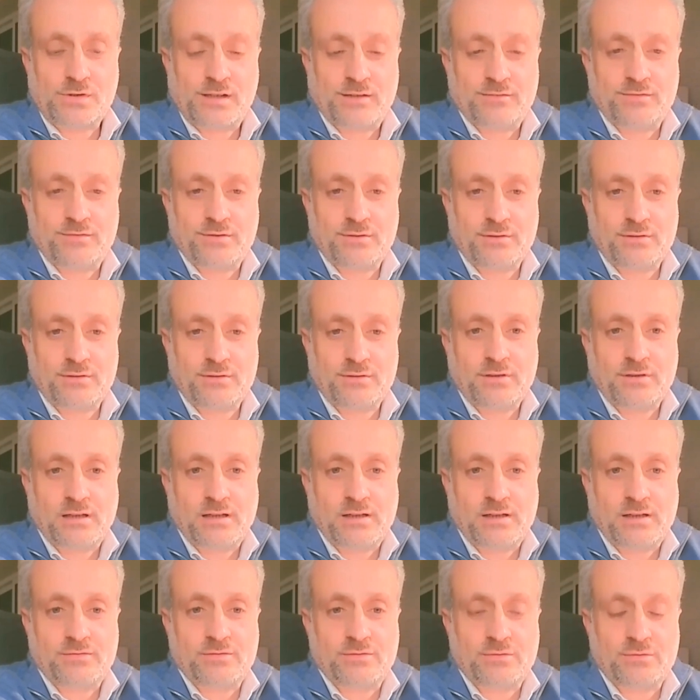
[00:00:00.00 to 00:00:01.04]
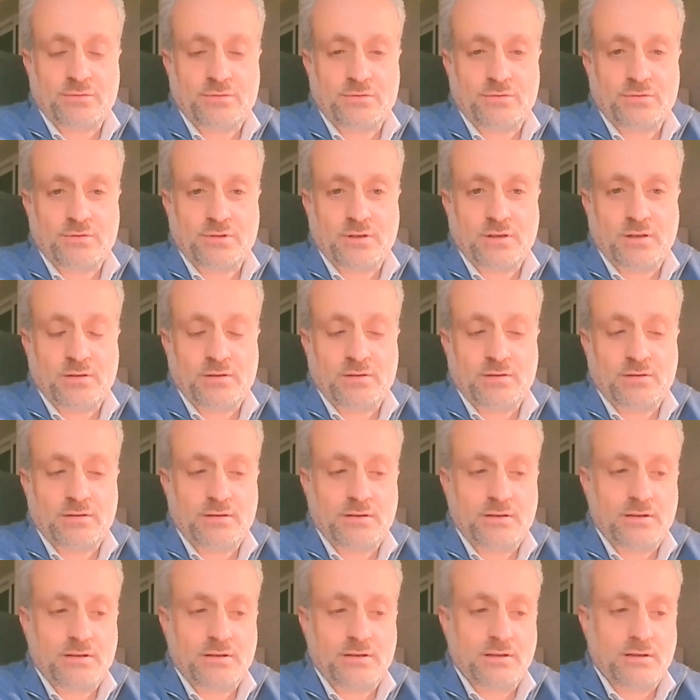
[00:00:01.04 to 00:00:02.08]
7 after
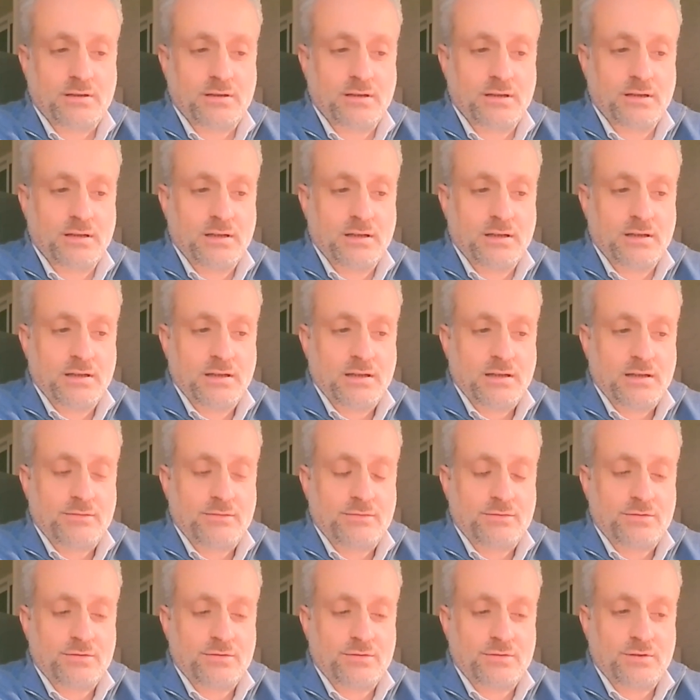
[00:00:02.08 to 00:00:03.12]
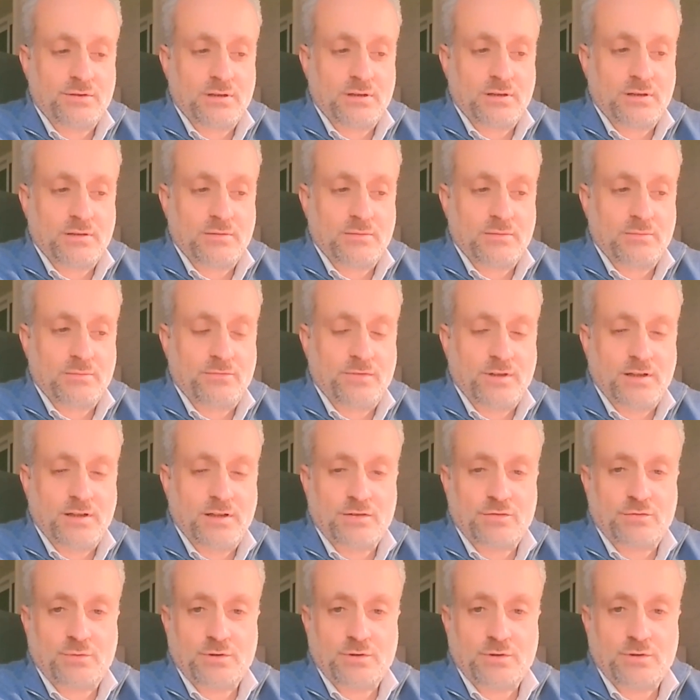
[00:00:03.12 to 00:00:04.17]
the
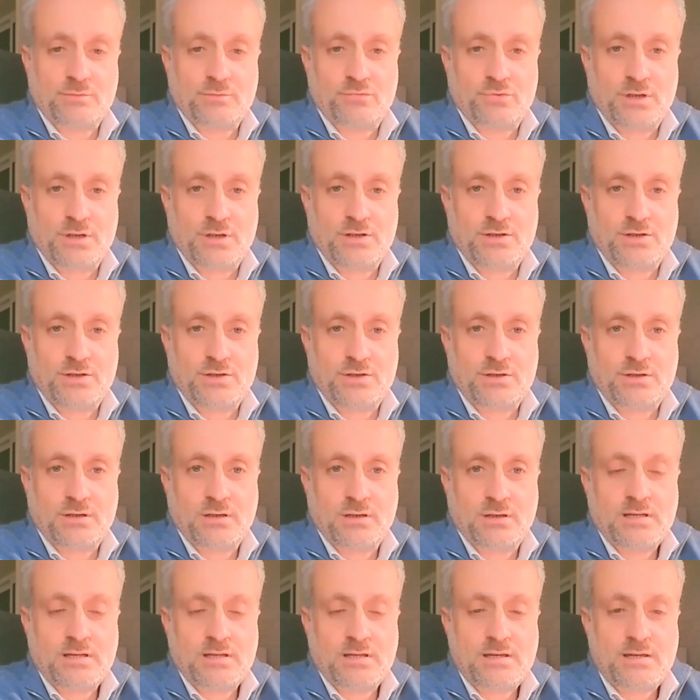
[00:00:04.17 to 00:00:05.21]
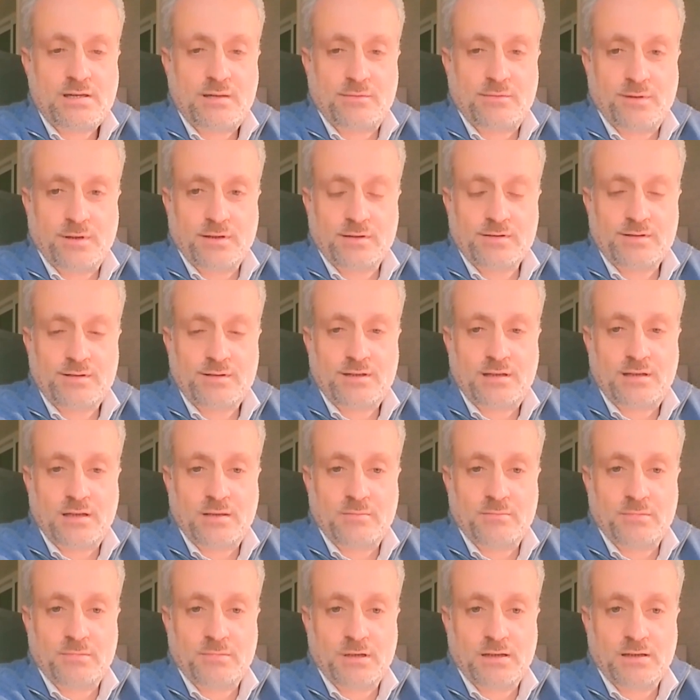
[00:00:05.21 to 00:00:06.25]
fence was breached. Civilians
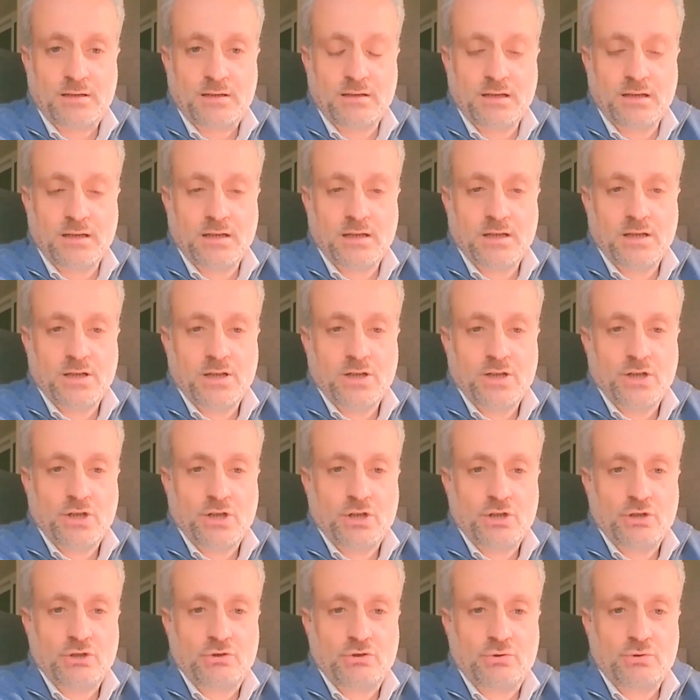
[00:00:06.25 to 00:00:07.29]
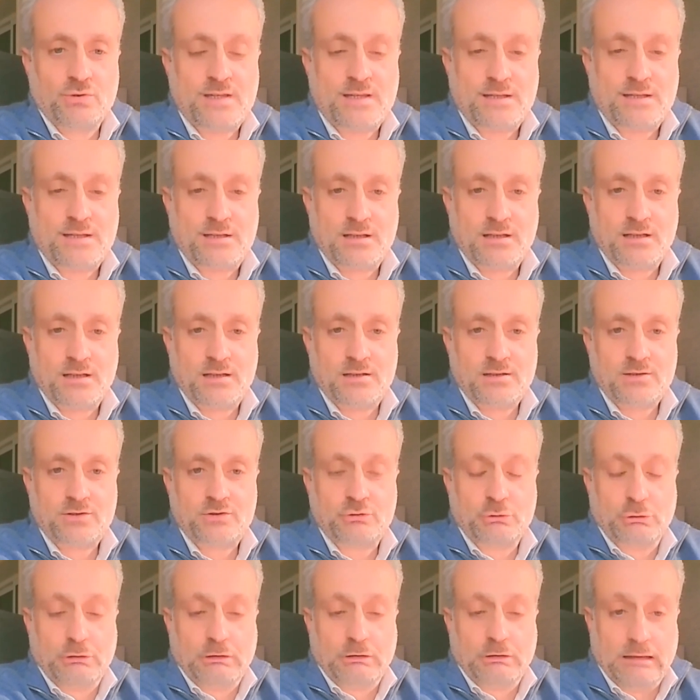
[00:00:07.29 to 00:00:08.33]
came in to steal,
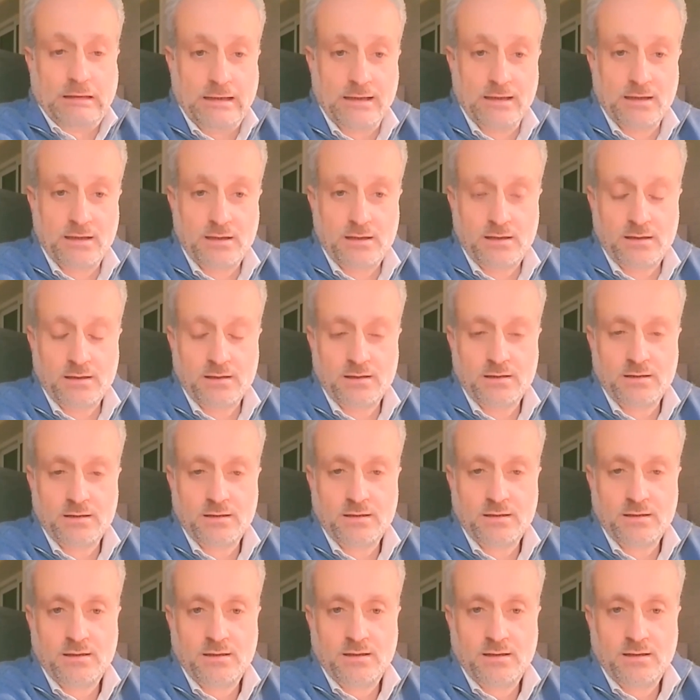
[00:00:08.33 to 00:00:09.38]
to kill,